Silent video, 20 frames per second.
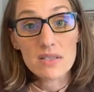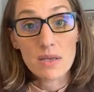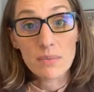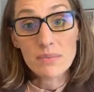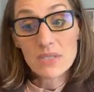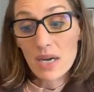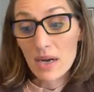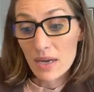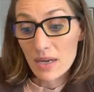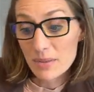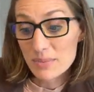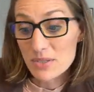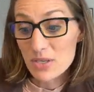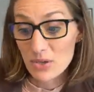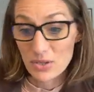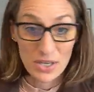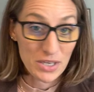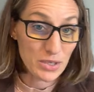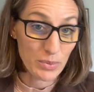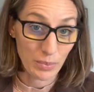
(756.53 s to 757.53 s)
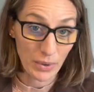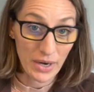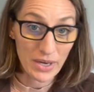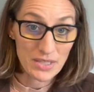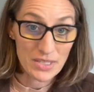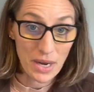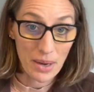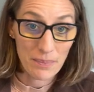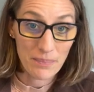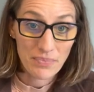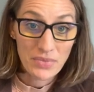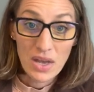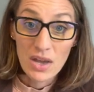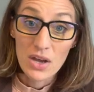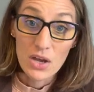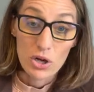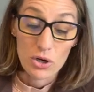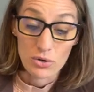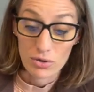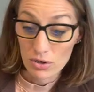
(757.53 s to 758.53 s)
Sometimes you need to brain dump.
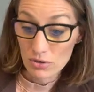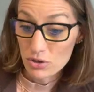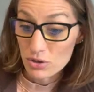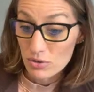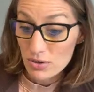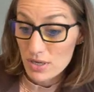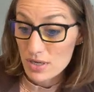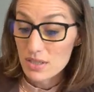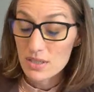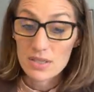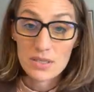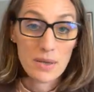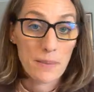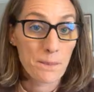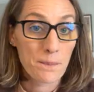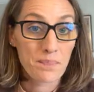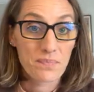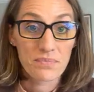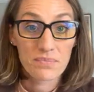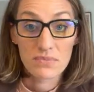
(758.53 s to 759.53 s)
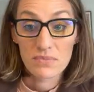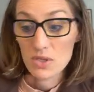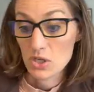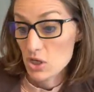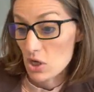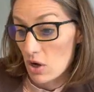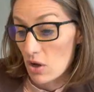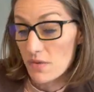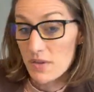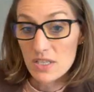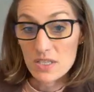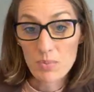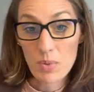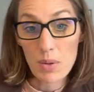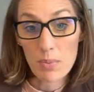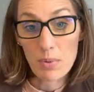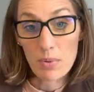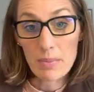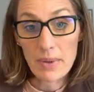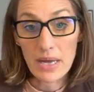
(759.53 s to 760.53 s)
Groceries, call these
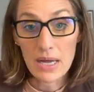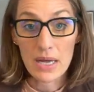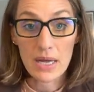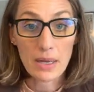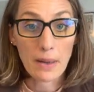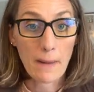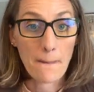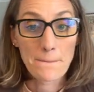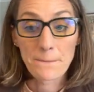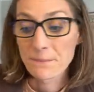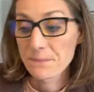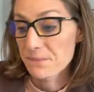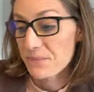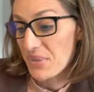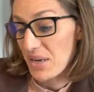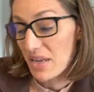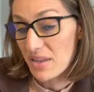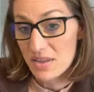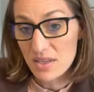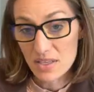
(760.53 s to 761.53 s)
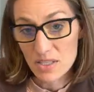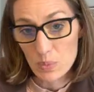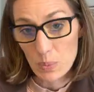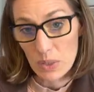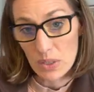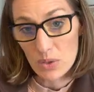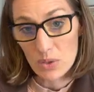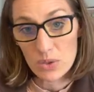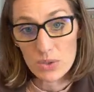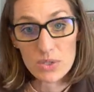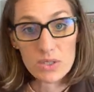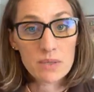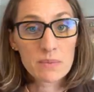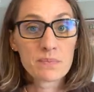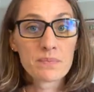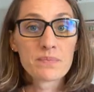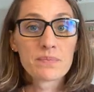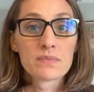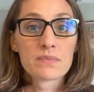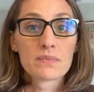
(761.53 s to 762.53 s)
people back, pay these bills.
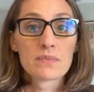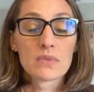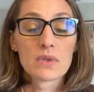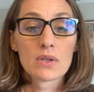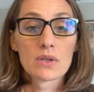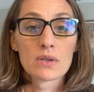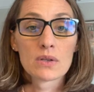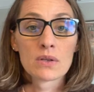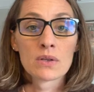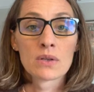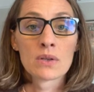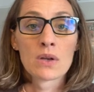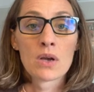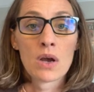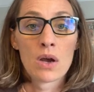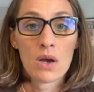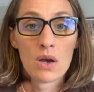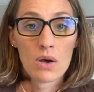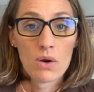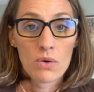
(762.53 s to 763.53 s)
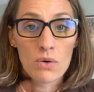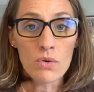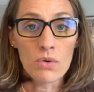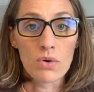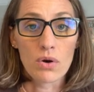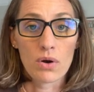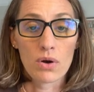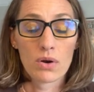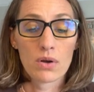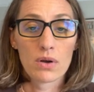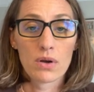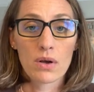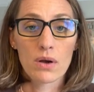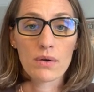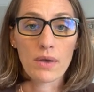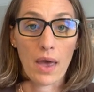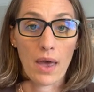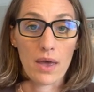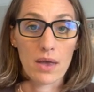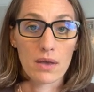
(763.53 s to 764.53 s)
Whew,
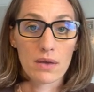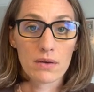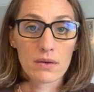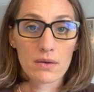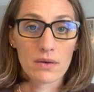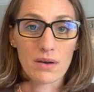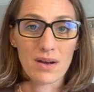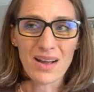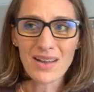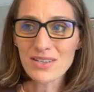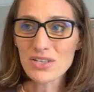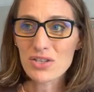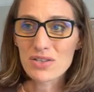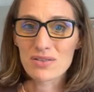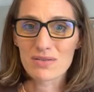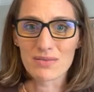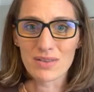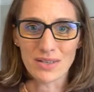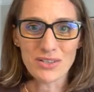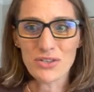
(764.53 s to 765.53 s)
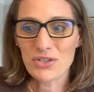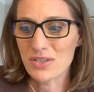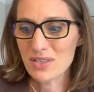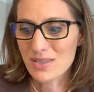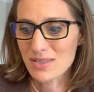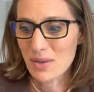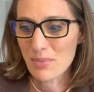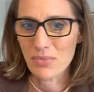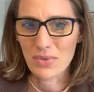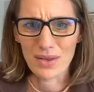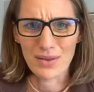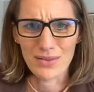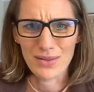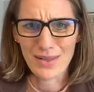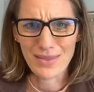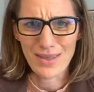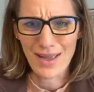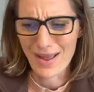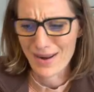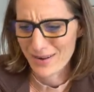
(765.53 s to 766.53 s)
okay. I just, I just did something. Look
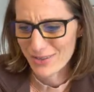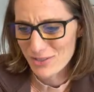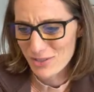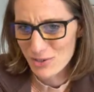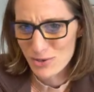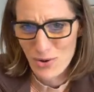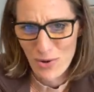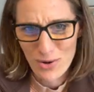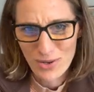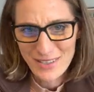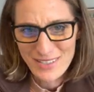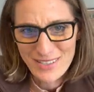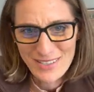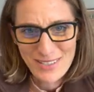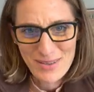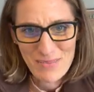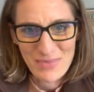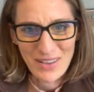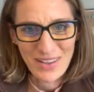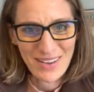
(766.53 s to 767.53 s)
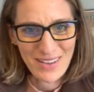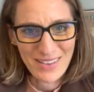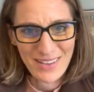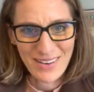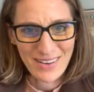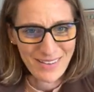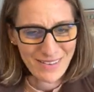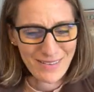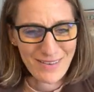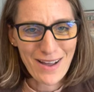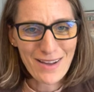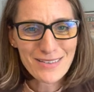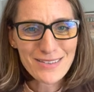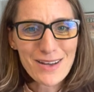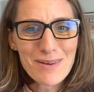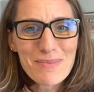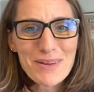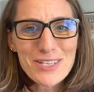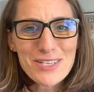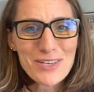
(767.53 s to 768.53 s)
at that. I just totally did something. I like knocked
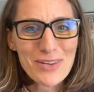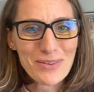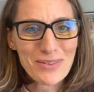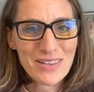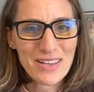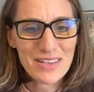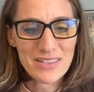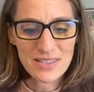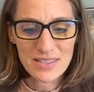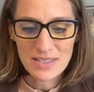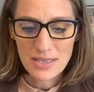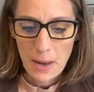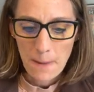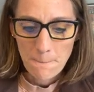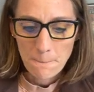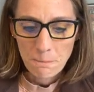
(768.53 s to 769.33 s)
out my to-do list.